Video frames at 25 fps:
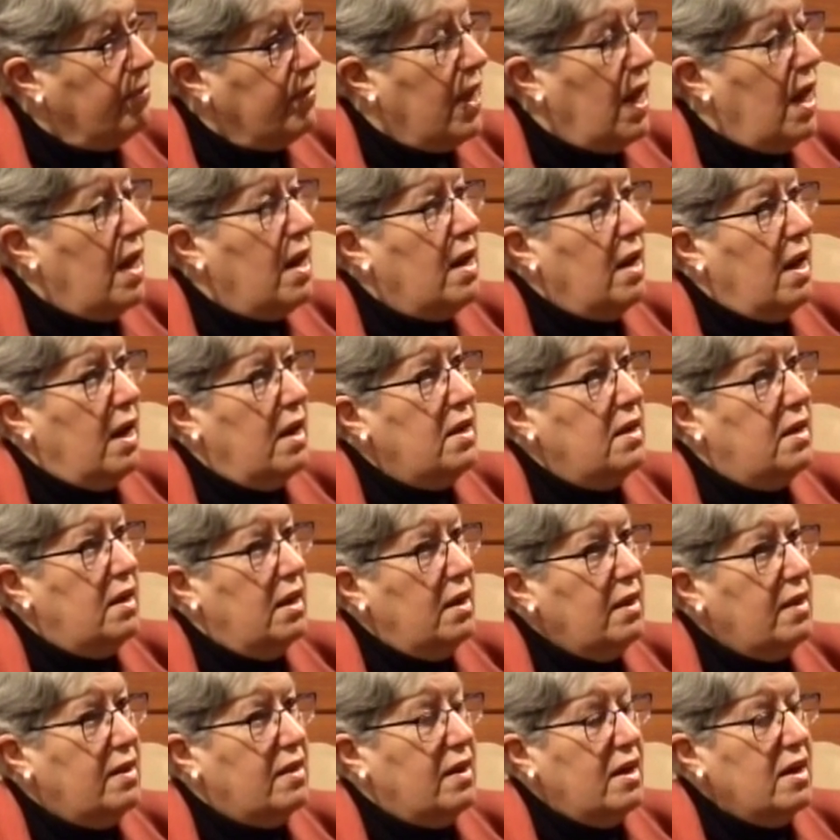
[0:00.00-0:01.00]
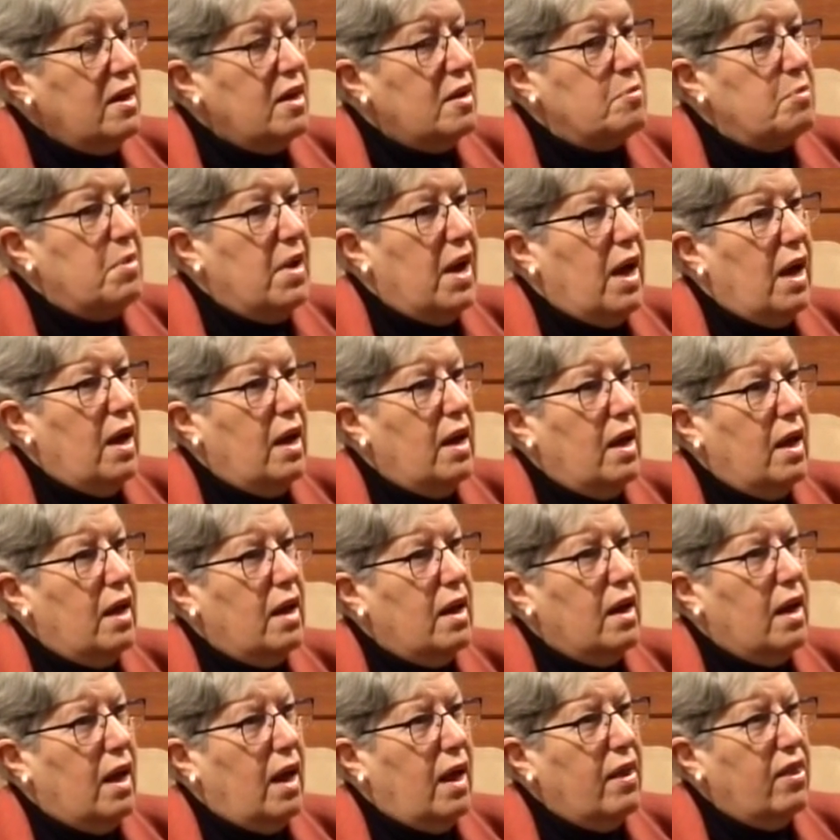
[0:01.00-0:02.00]
And I did think about it,
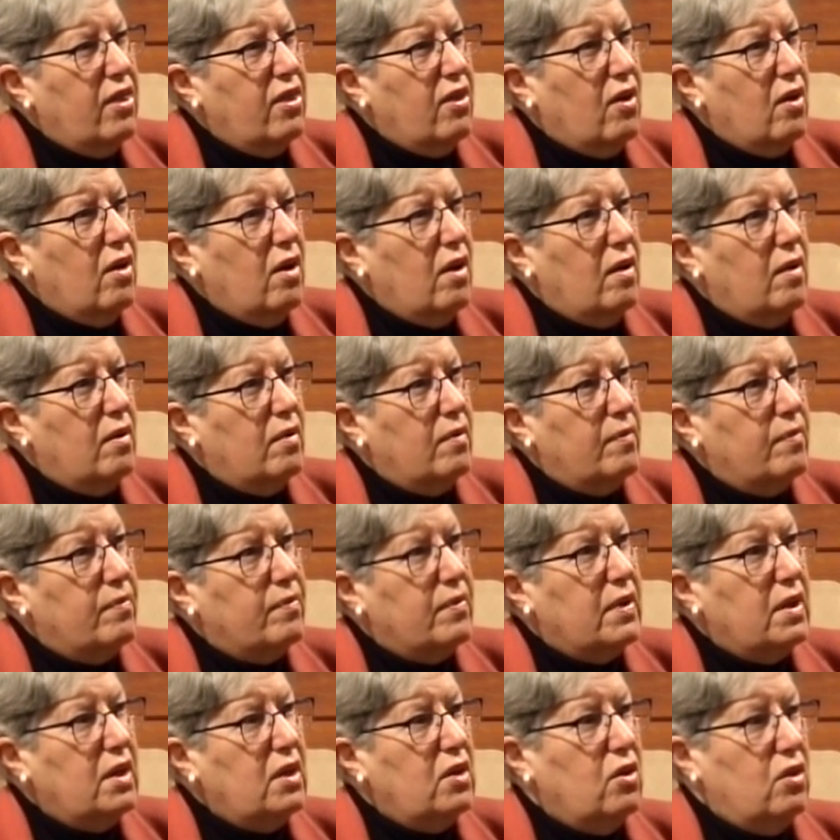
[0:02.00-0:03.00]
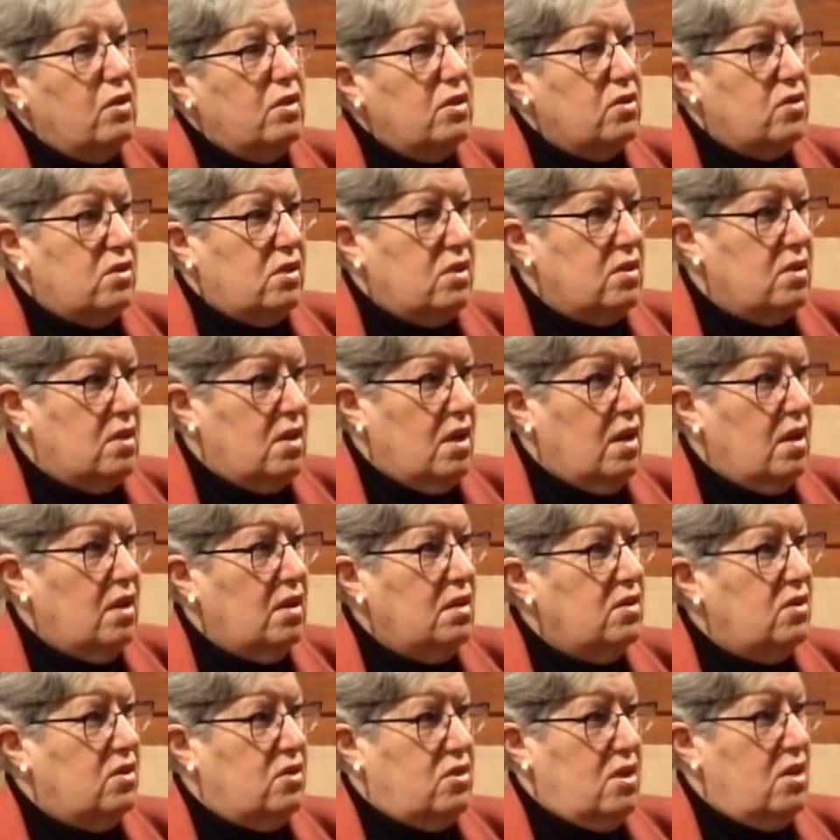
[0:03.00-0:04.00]
and I thought, you know, this is not a
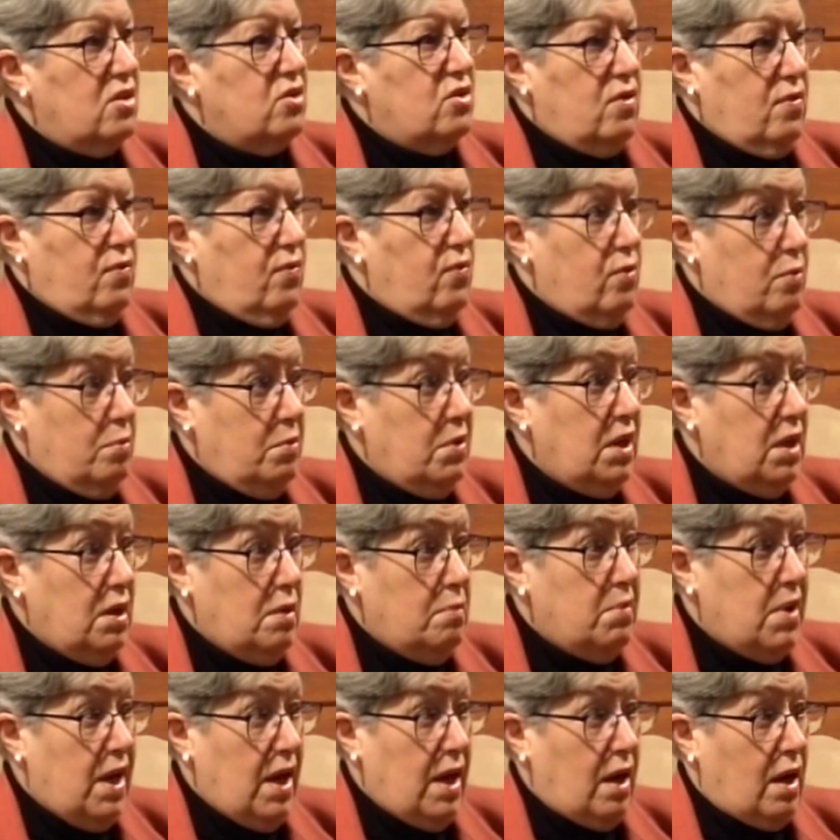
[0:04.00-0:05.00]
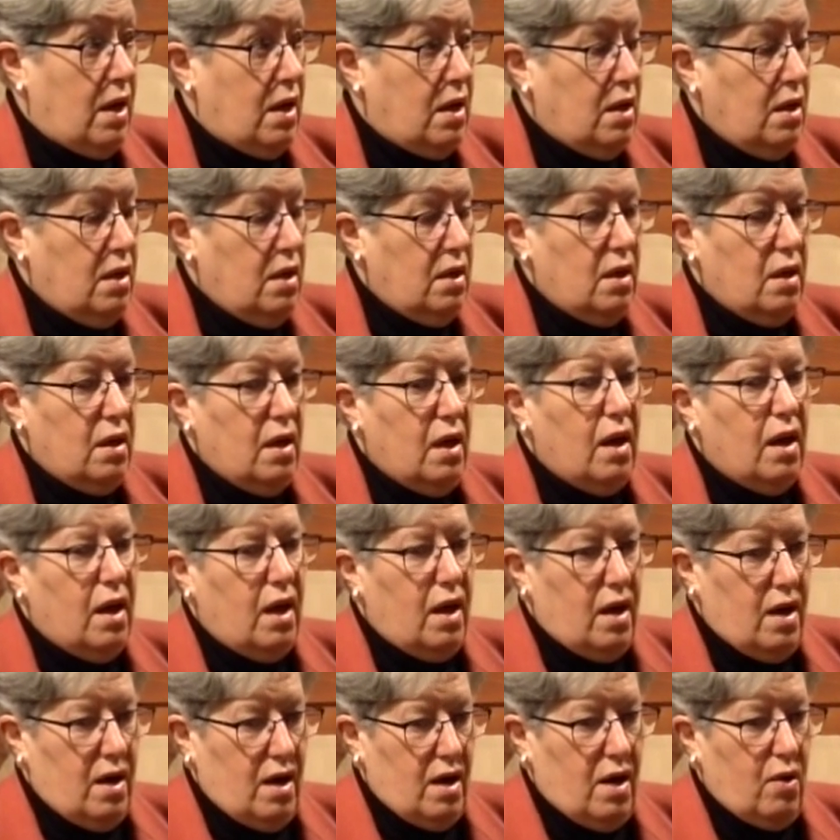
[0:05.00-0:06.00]
decision for me to make. Mm-hmm.
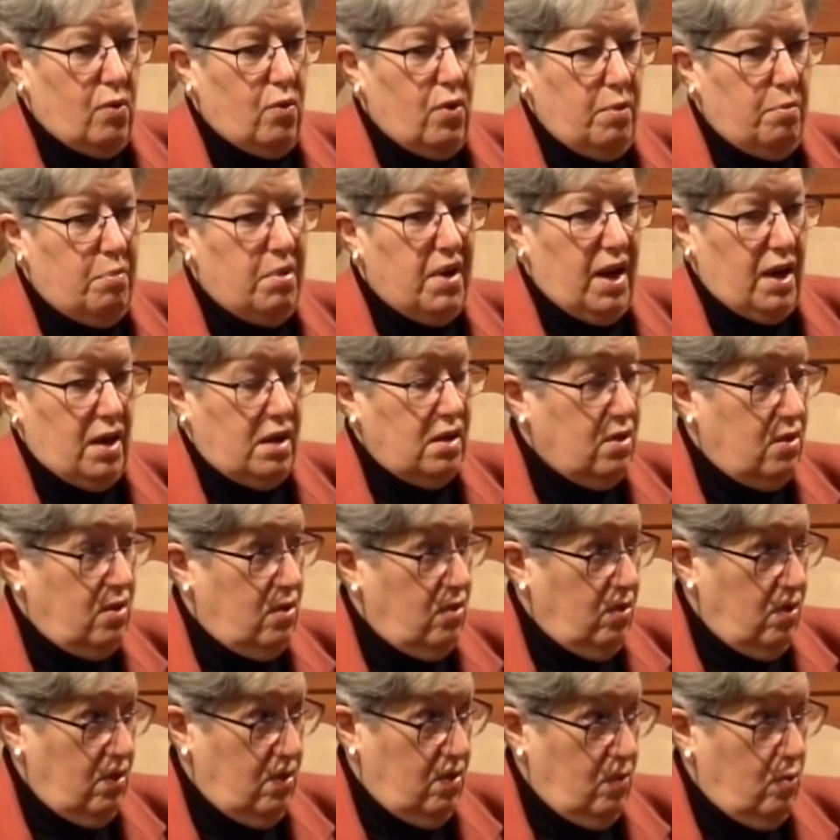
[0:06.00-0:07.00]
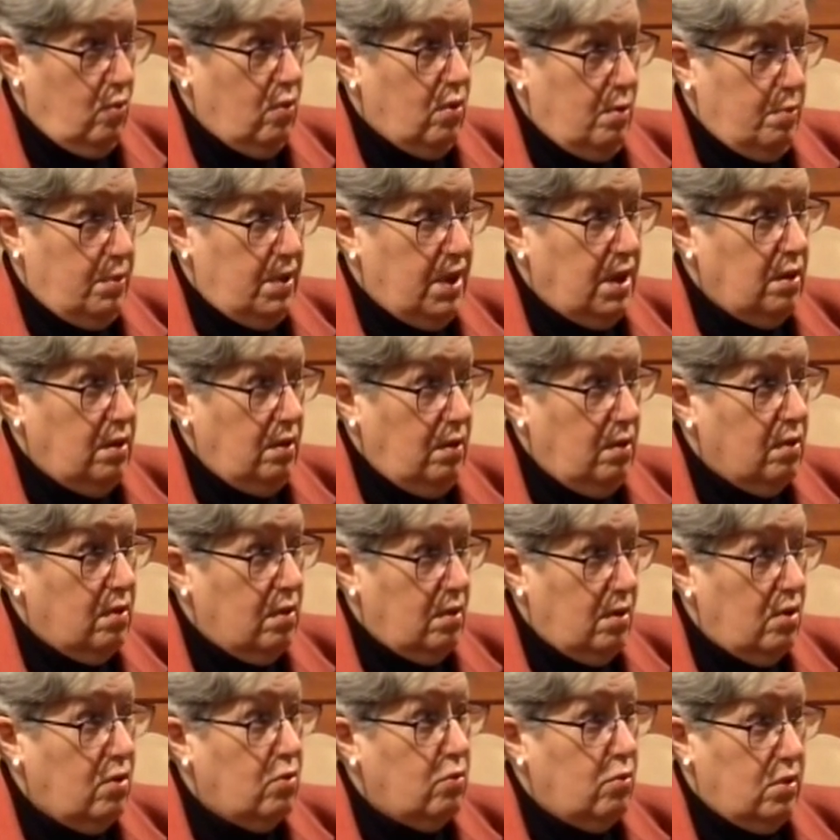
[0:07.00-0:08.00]
I went back to the woman
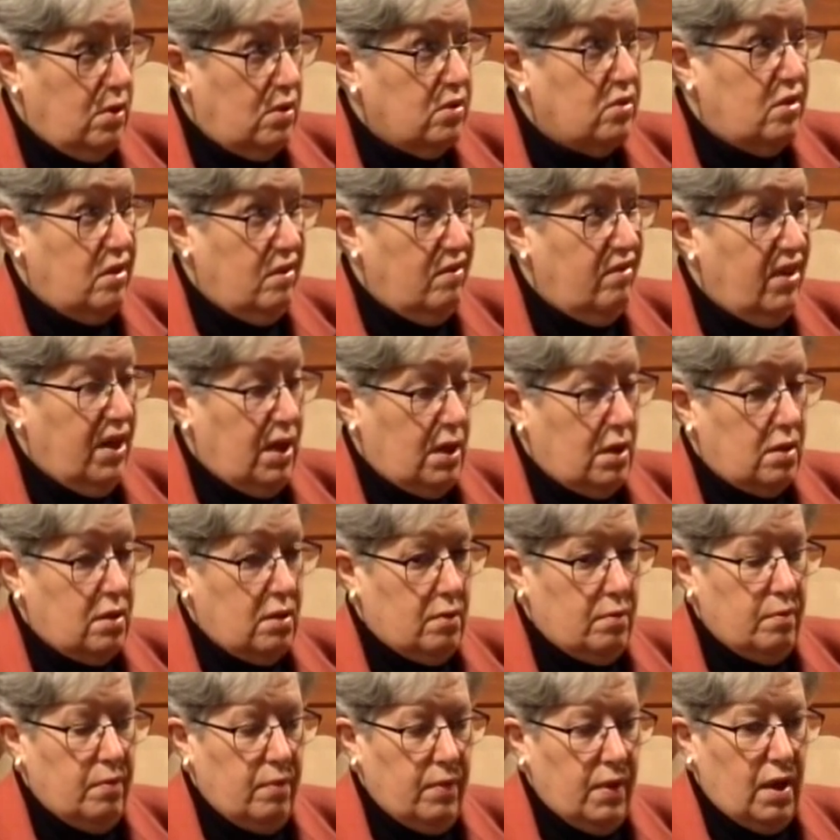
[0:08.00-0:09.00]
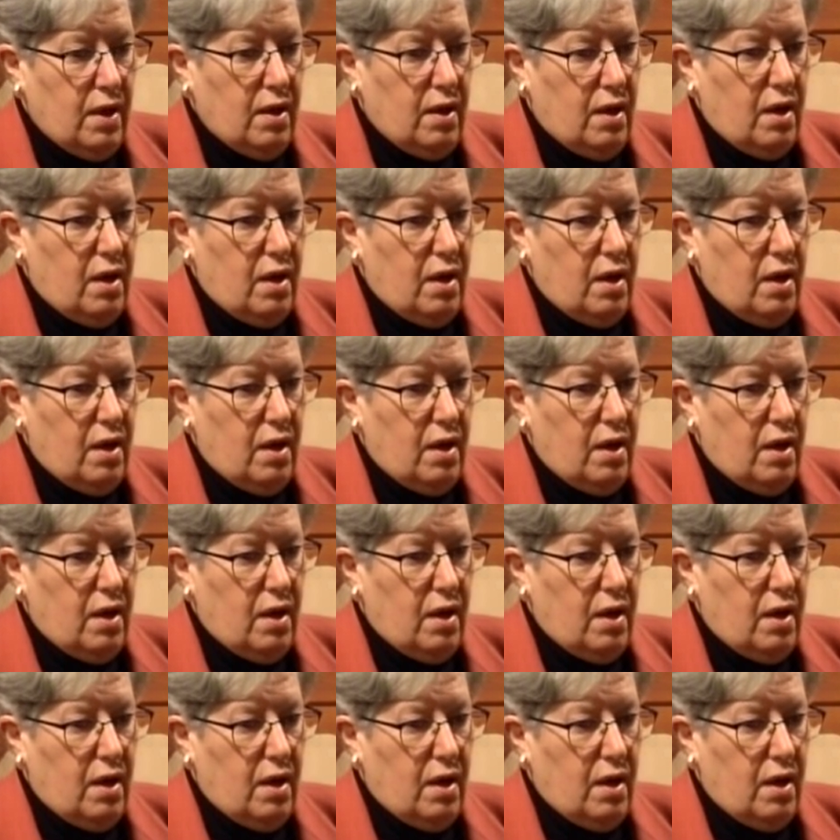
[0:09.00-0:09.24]
who was the victim. Right.